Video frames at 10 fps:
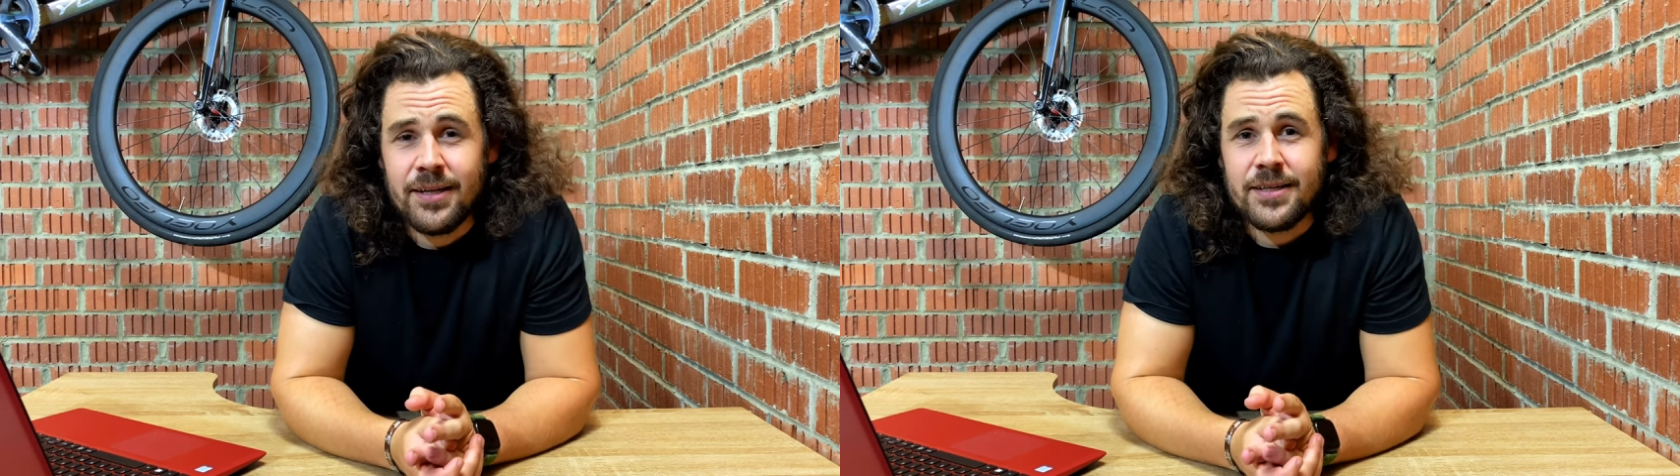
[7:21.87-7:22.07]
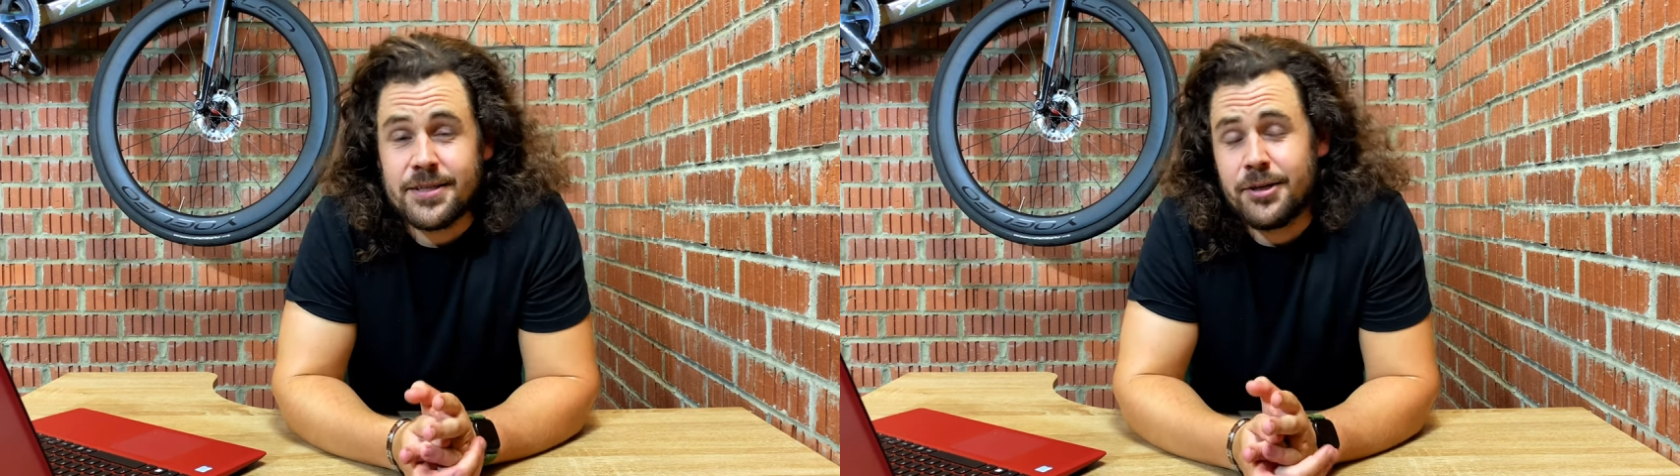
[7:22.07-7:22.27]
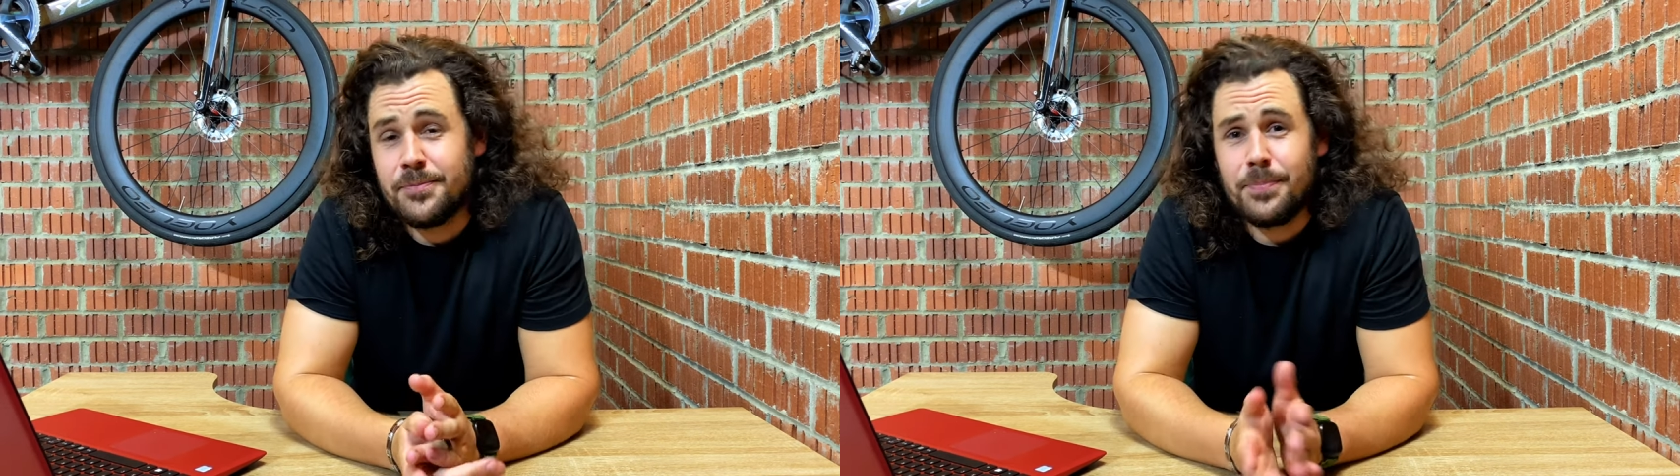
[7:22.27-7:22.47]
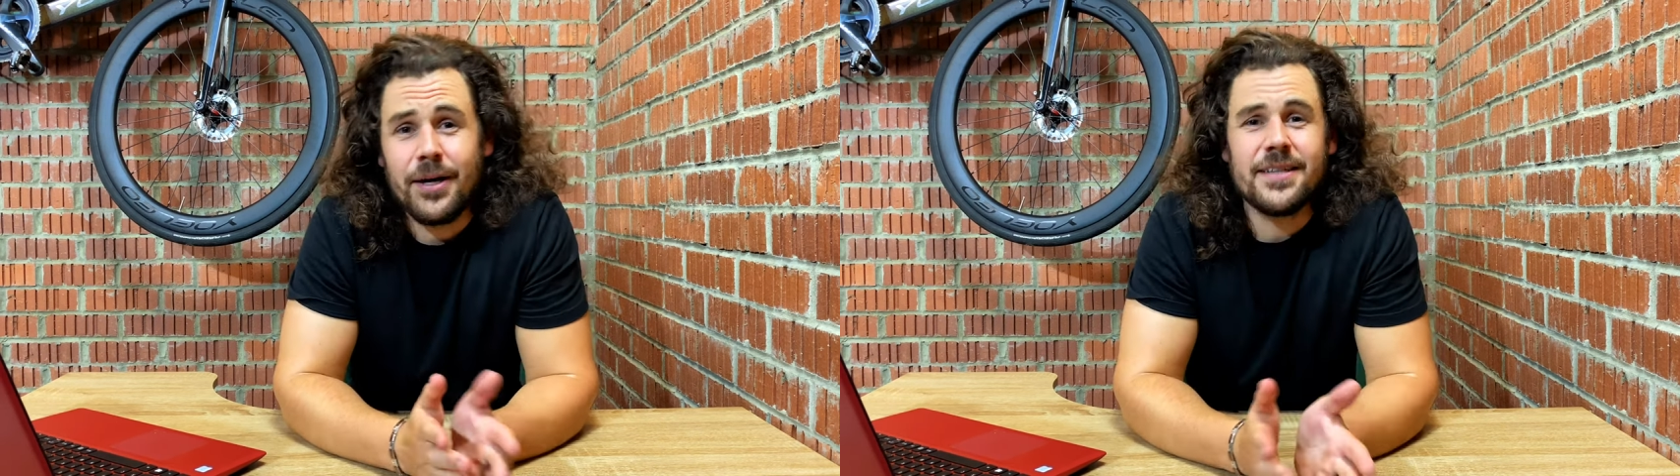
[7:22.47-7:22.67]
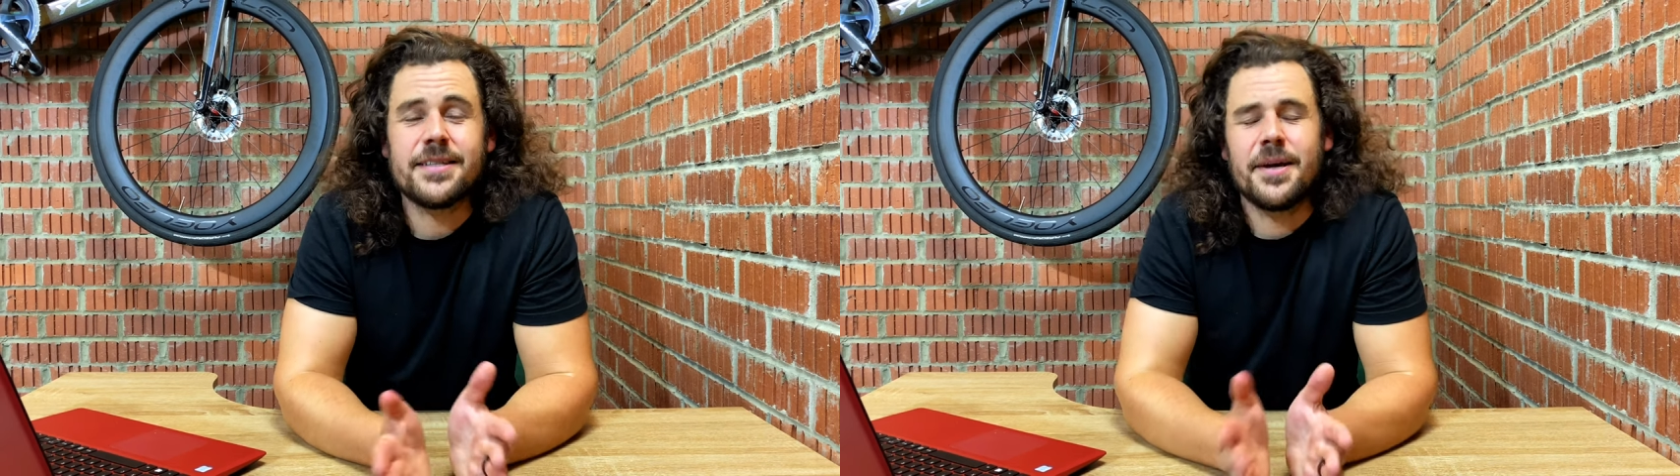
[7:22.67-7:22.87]
So
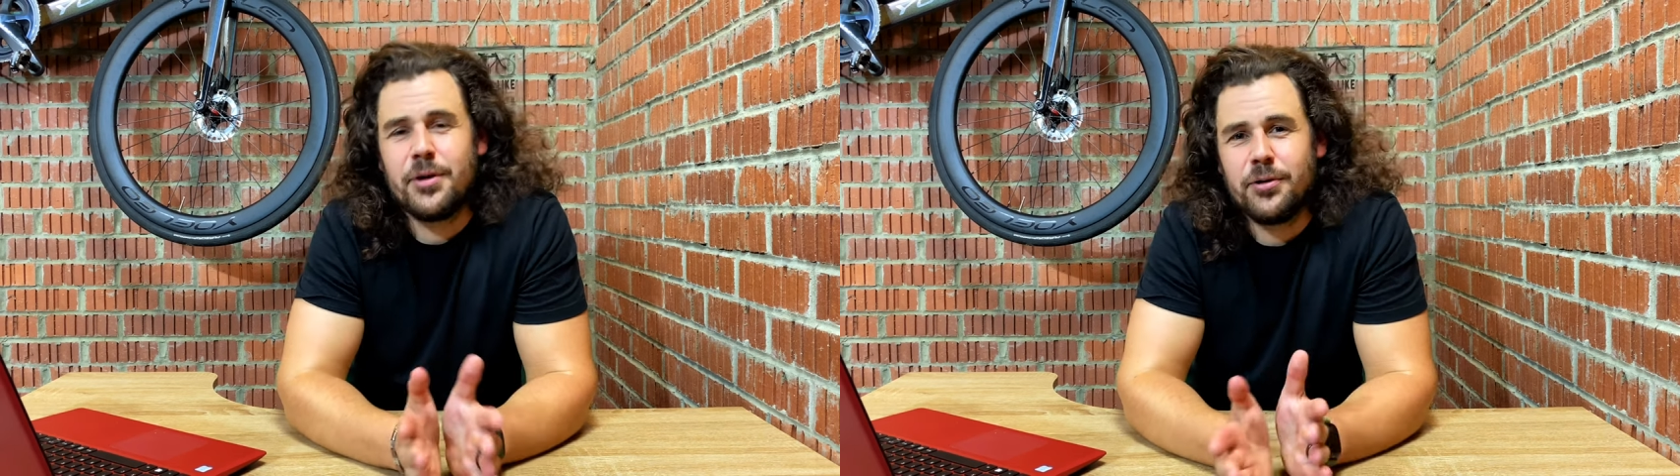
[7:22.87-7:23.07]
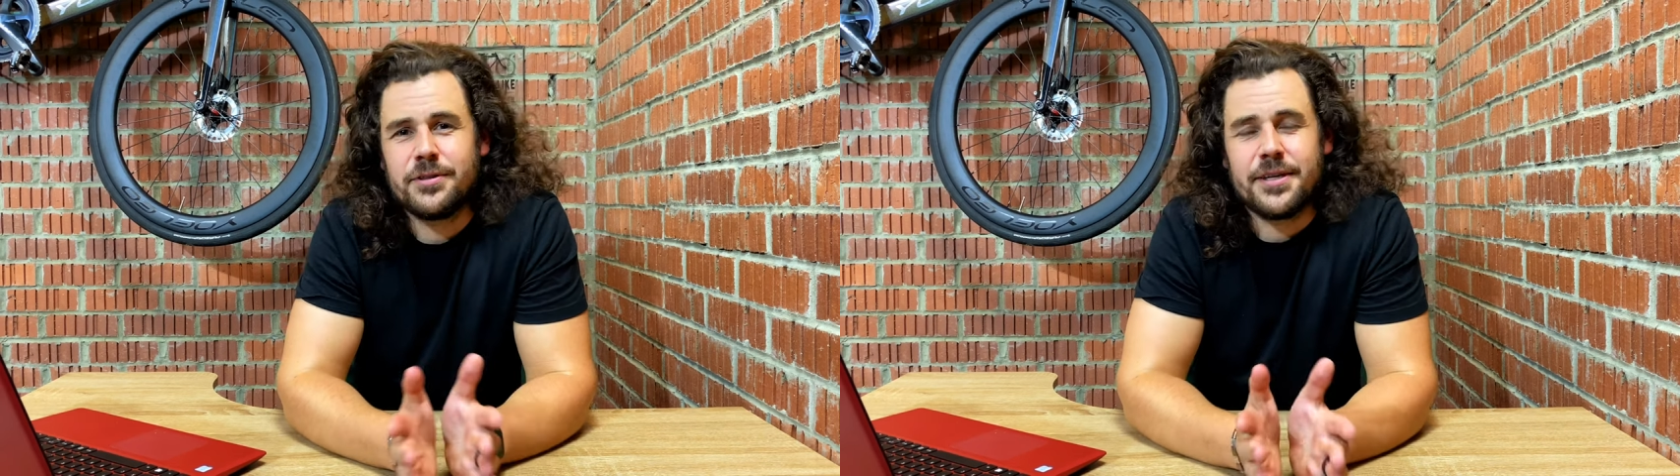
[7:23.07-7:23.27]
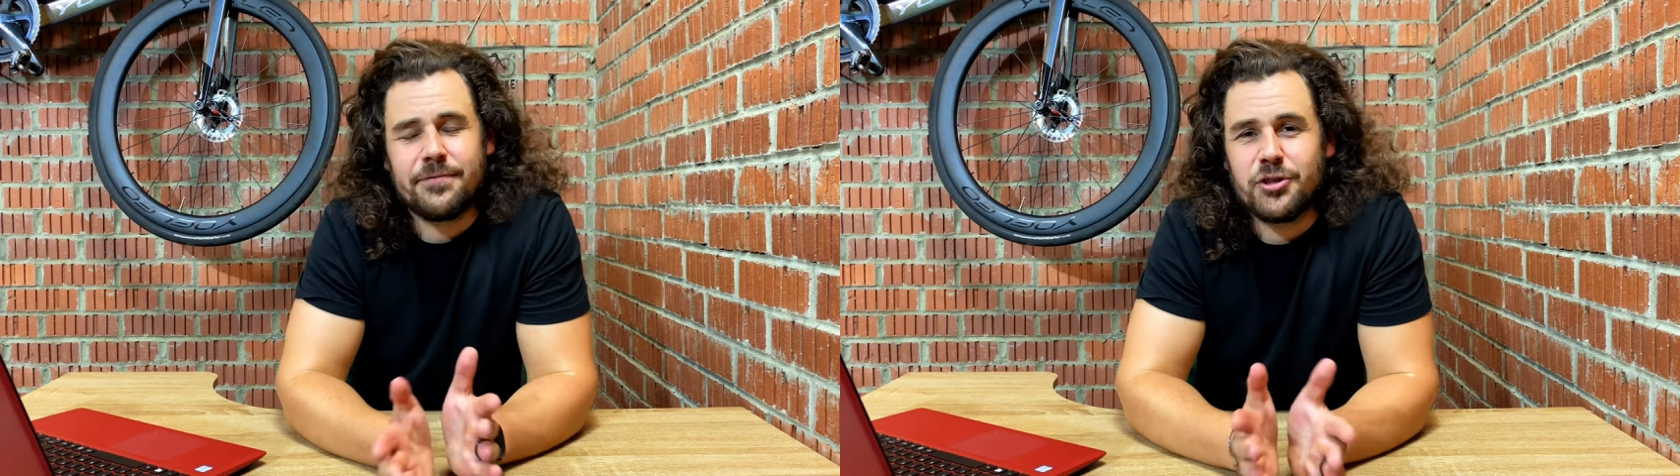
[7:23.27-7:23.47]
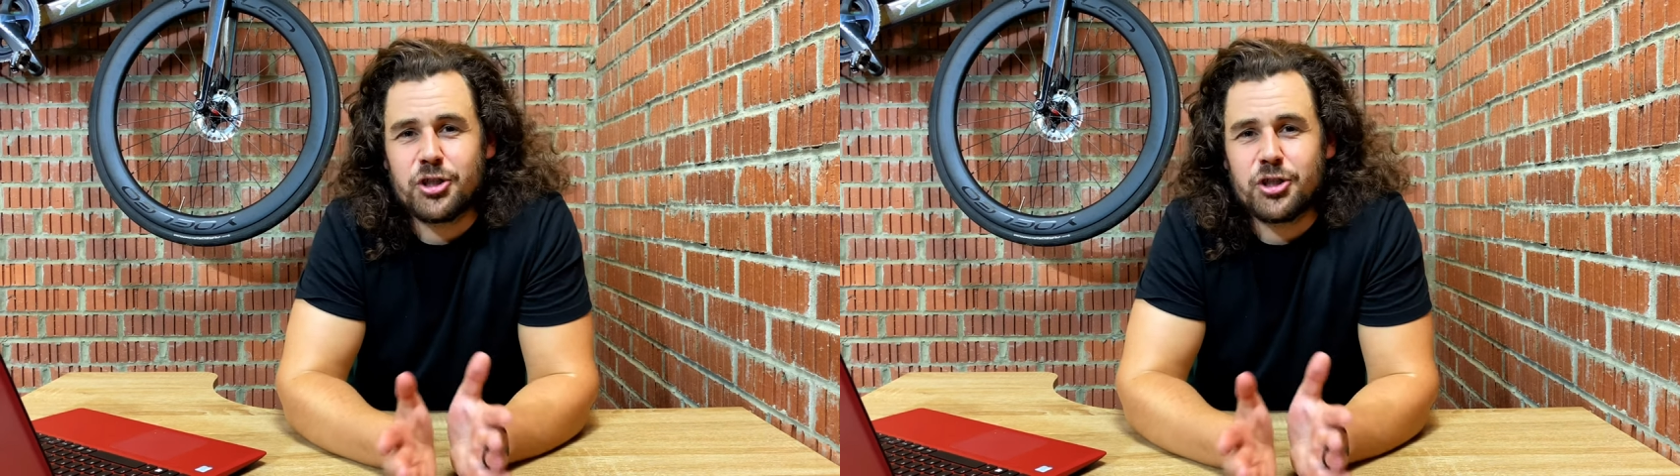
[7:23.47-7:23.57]
bikes come in all different